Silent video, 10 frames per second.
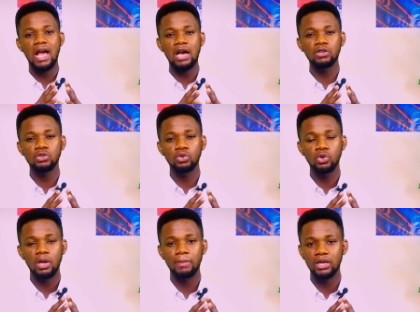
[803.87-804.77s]
how you
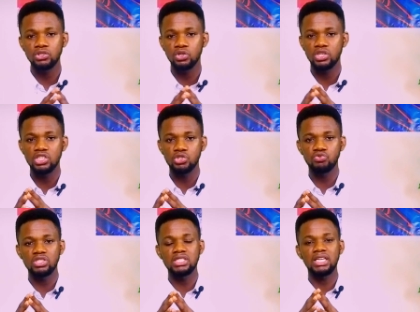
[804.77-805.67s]
go about your
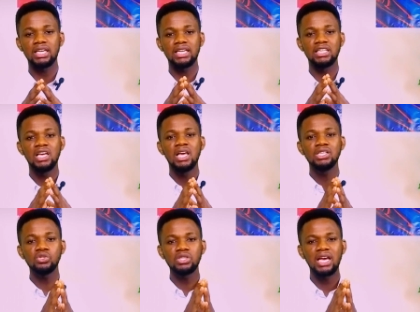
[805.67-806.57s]
history taking,
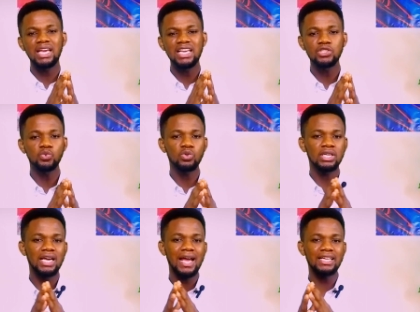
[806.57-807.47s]
so that it
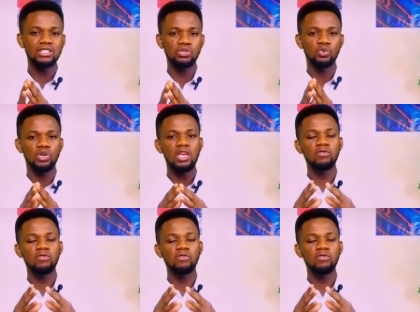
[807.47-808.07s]
will guide you.